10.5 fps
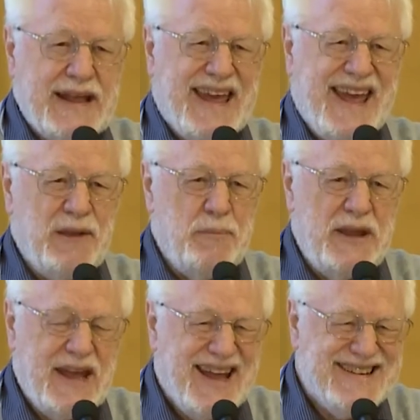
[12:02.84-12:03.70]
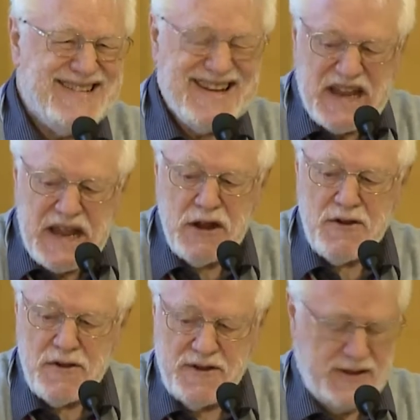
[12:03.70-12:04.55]
can be
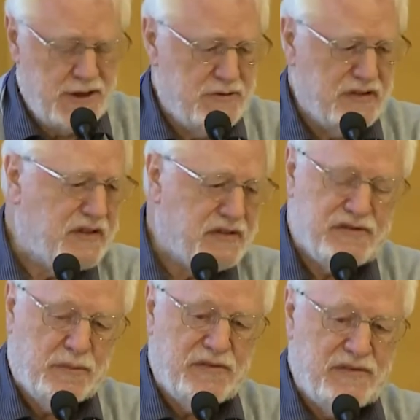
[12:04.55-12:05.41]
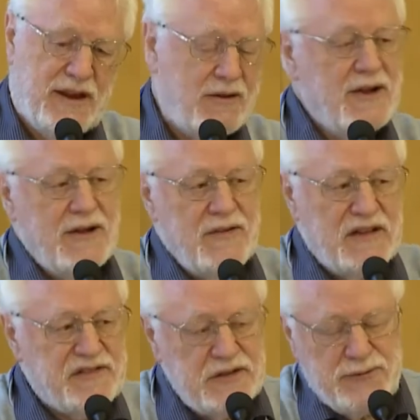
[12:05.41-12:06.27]
engineered into systems. Now,
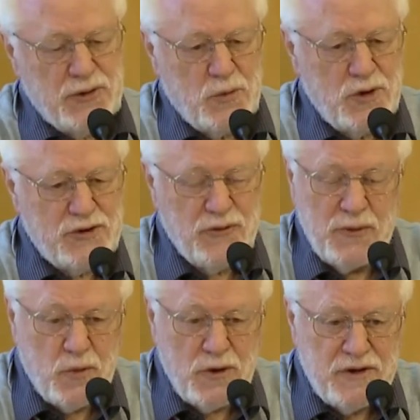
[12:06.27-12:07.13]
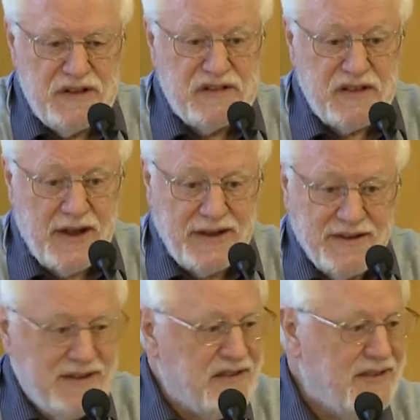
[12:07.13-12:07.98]
that's a different word from the word design,
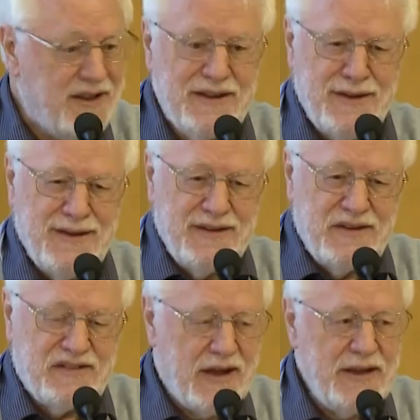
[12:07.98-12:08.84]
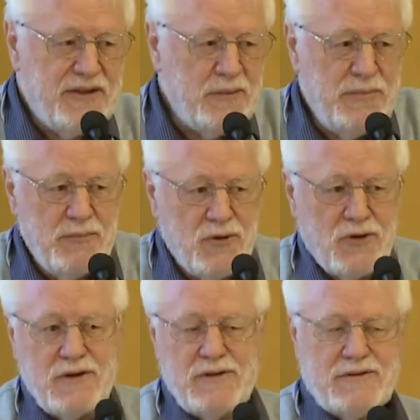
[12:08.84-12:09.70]
isn't it? Design can be
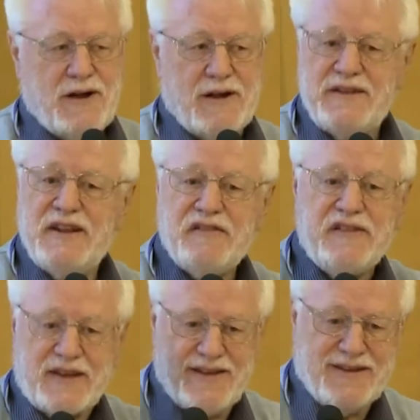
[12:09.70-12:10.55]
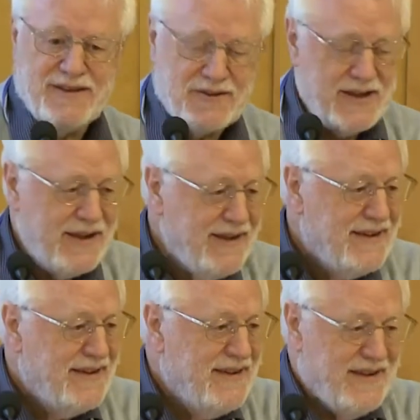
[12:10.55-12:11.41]
more artistic, okay?
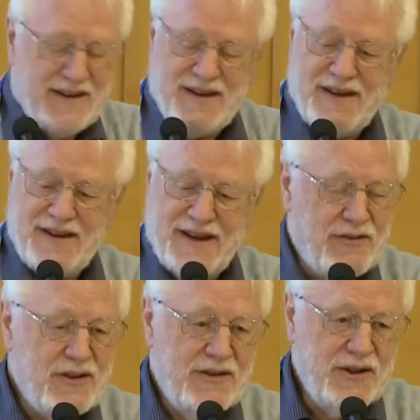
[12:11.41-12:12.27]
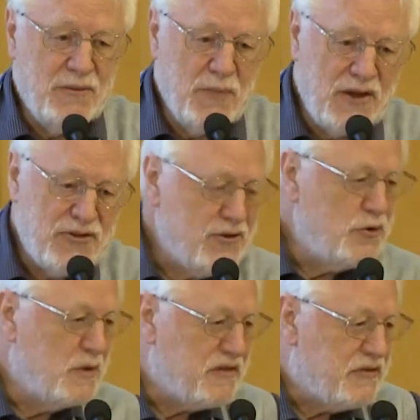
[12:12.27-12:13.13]
I have a mother
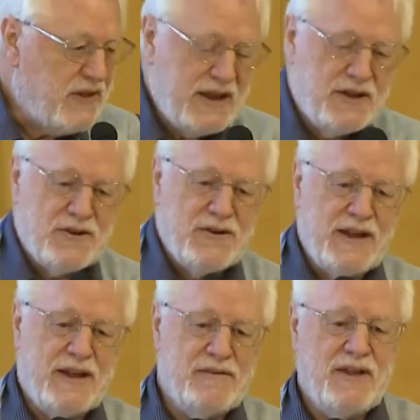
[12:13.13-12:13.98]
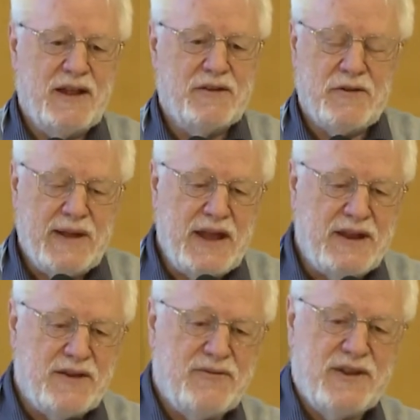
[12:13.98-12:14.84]
who was theater and
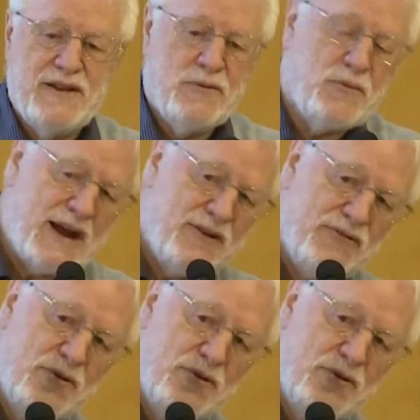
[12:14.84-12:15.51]
creative, and a wife